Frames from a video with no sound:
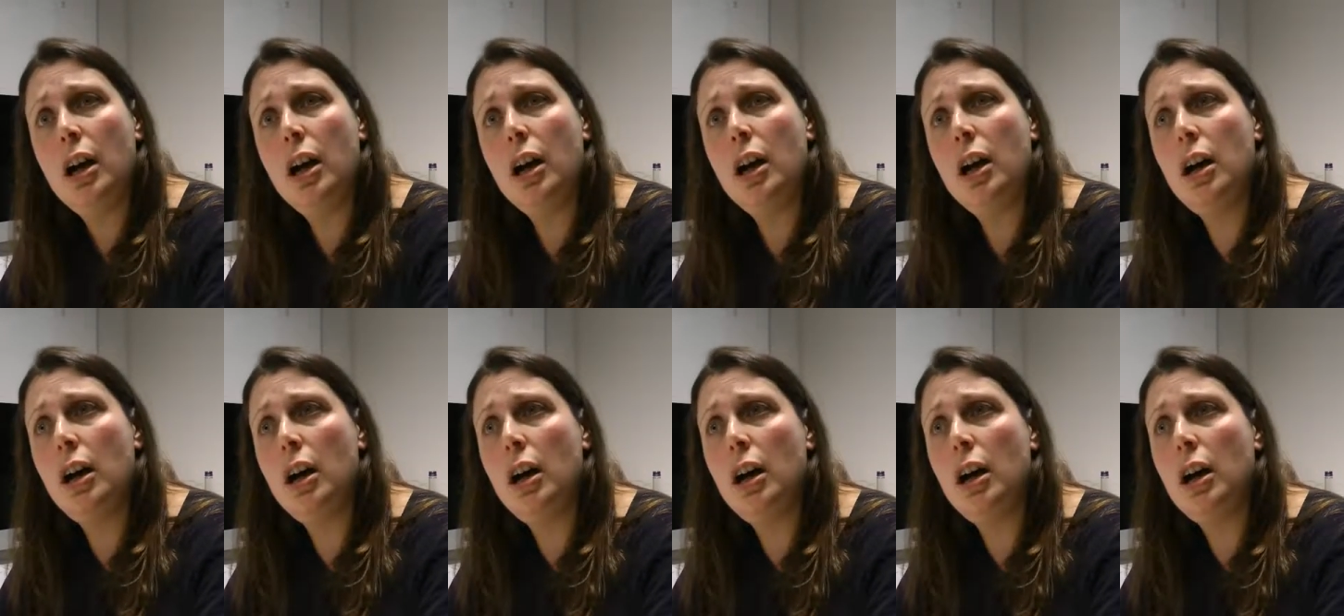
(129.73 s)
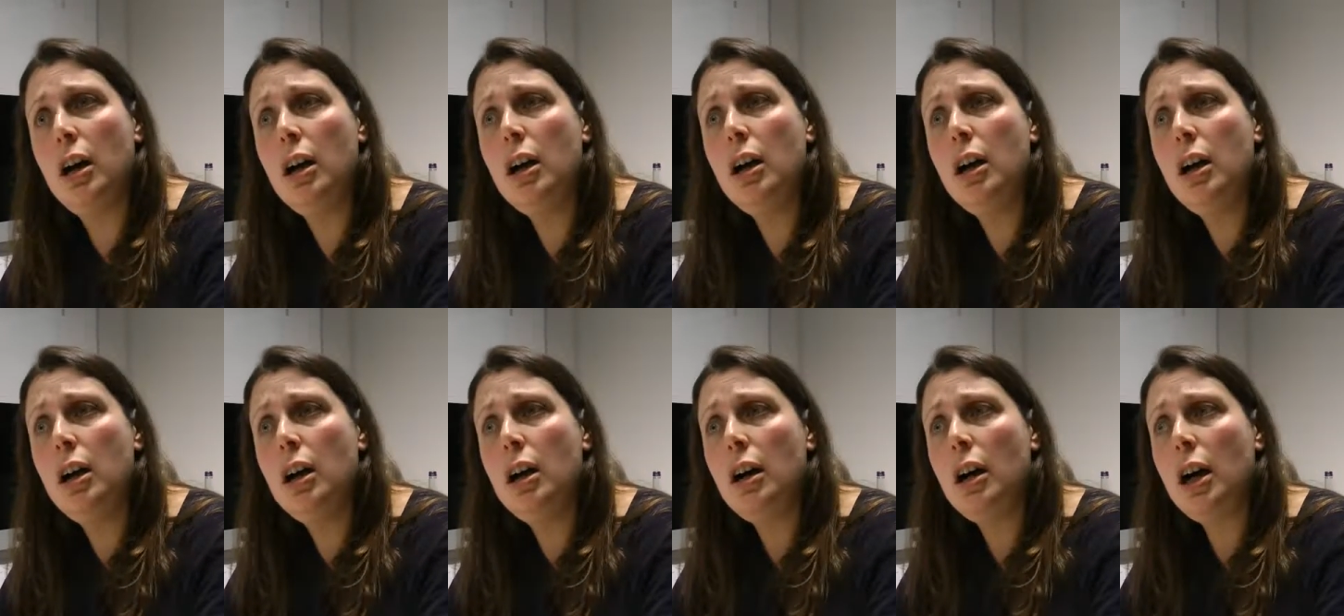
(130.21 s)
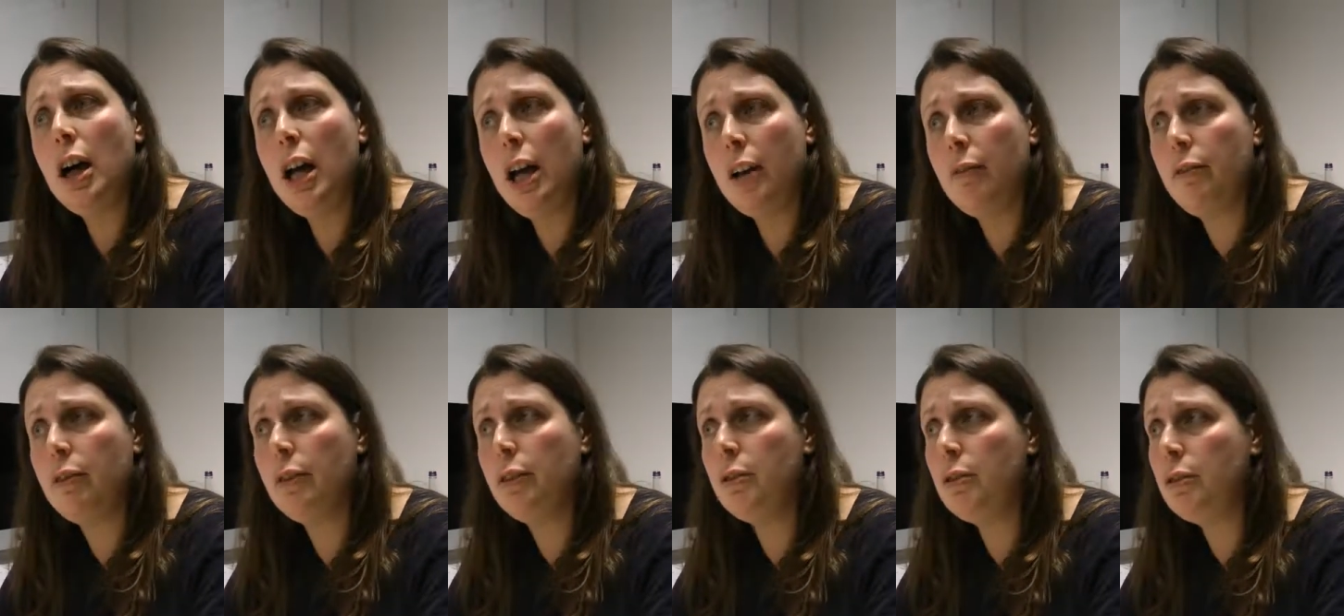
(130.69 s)
I
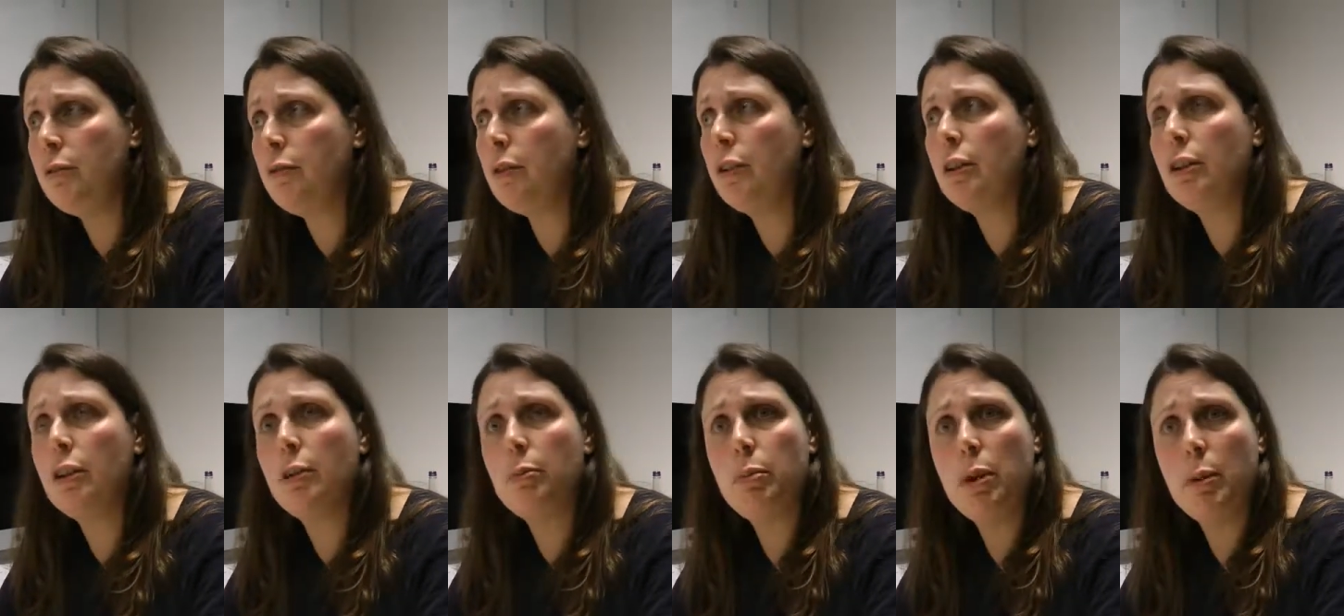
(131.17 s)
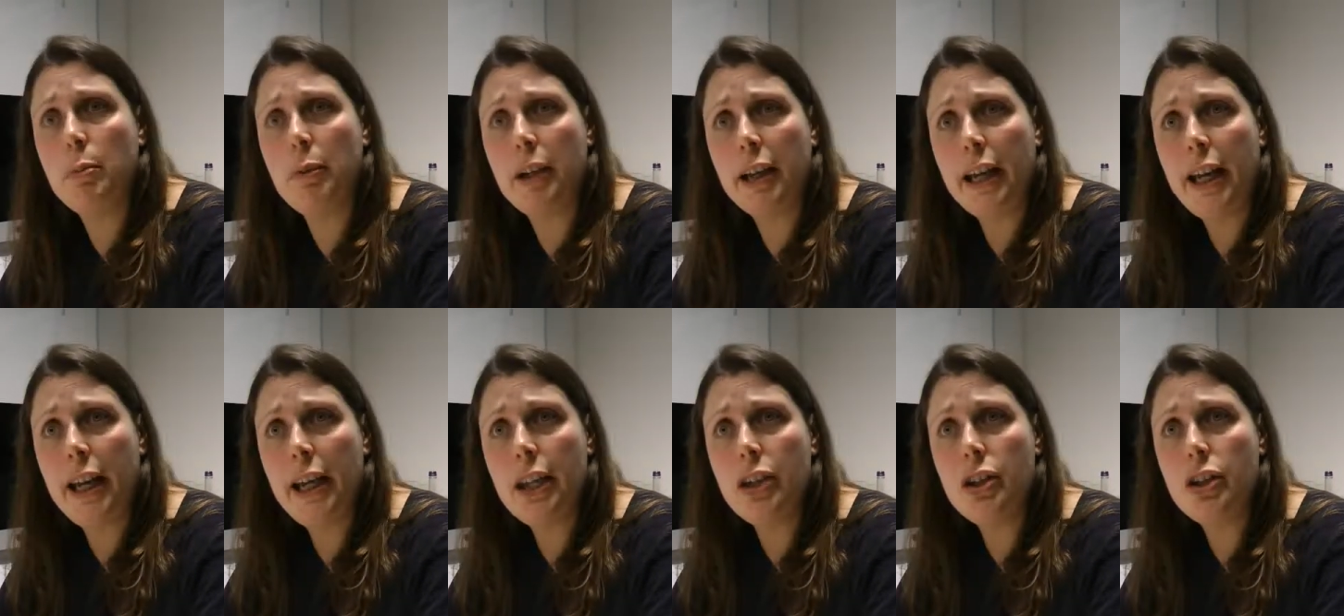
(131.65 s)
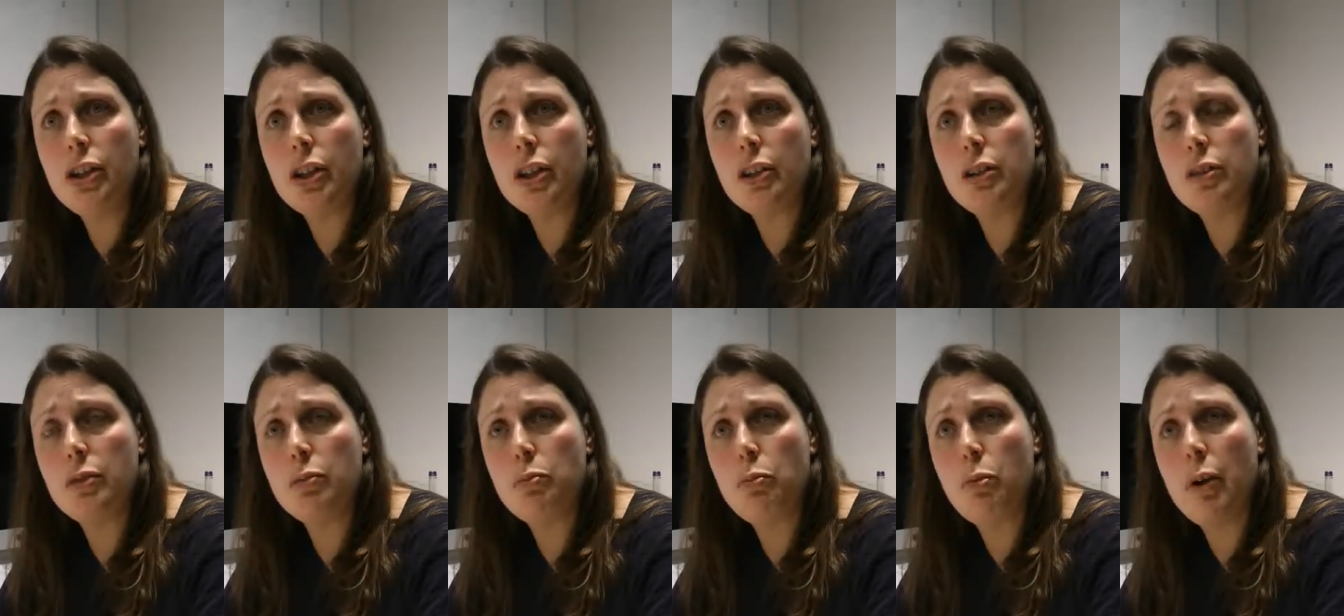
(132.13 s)
have an awful lot of
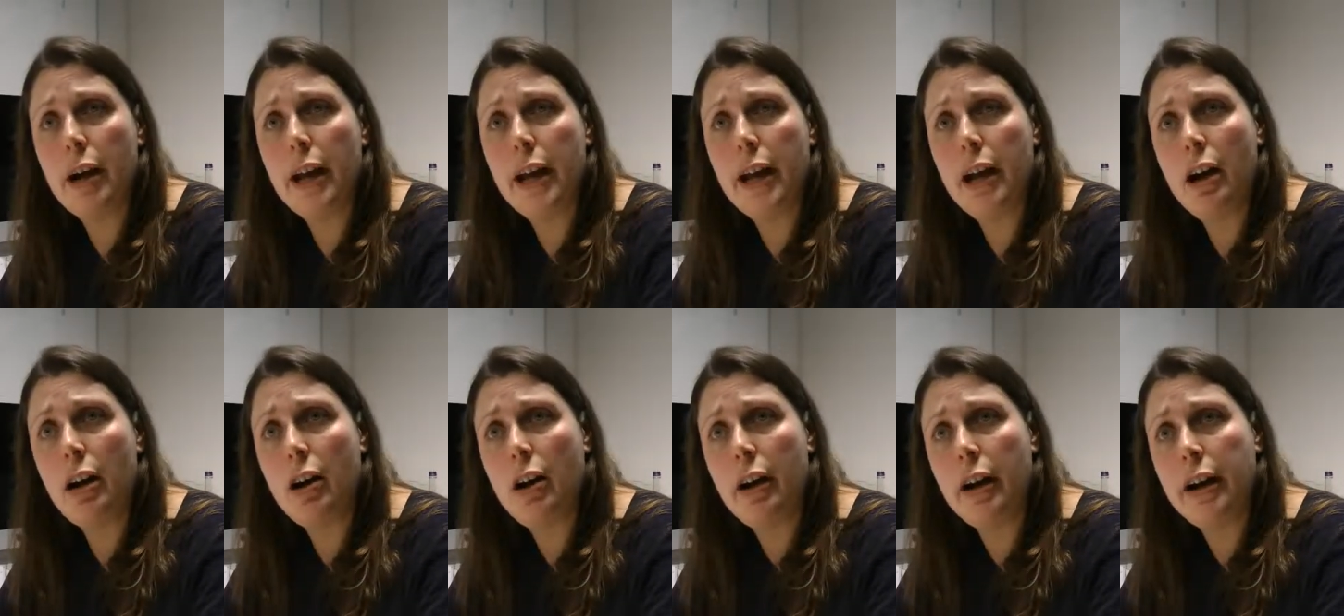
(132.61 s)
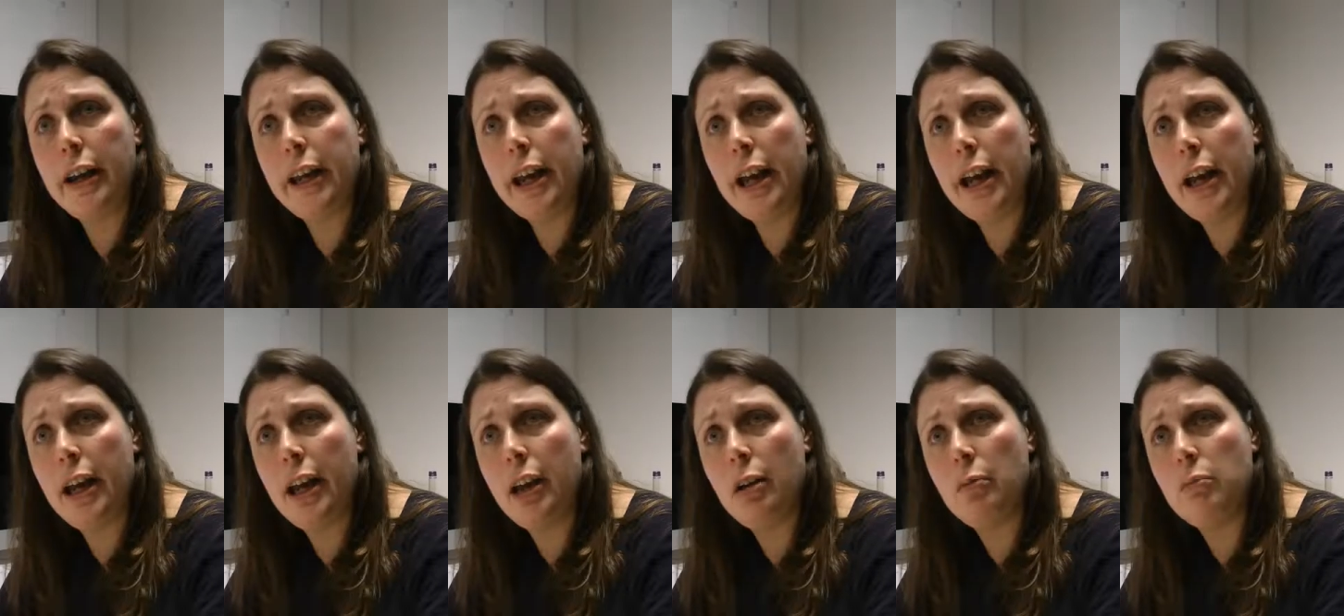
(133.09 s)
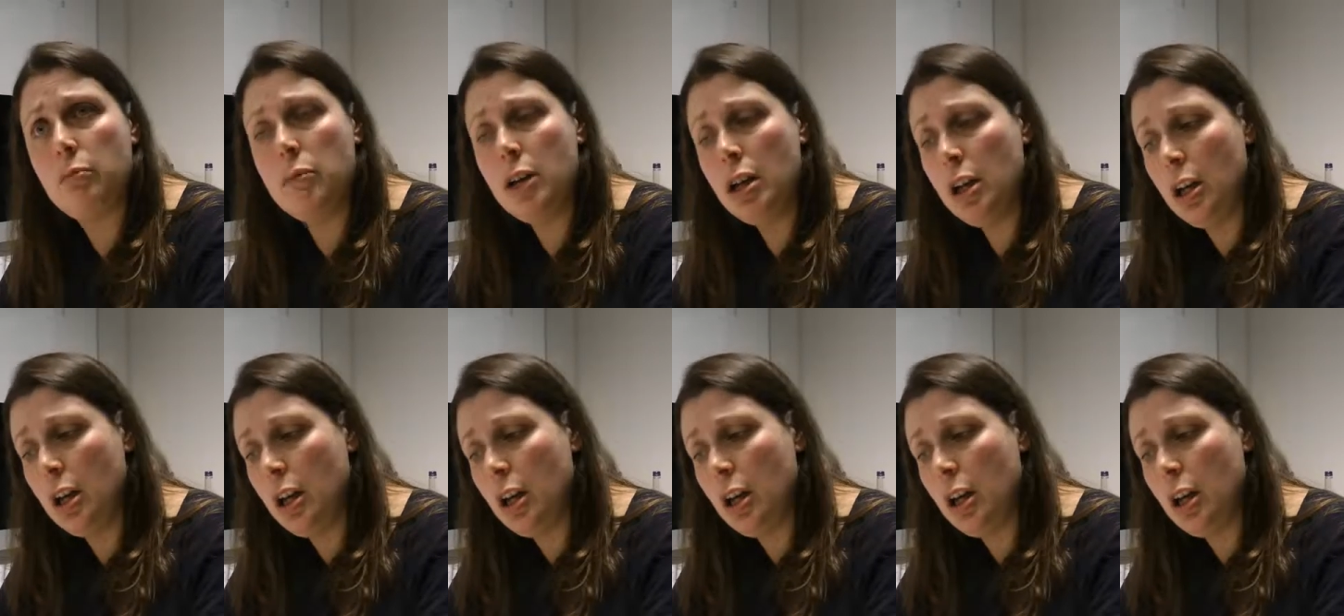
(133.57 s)
publications where I am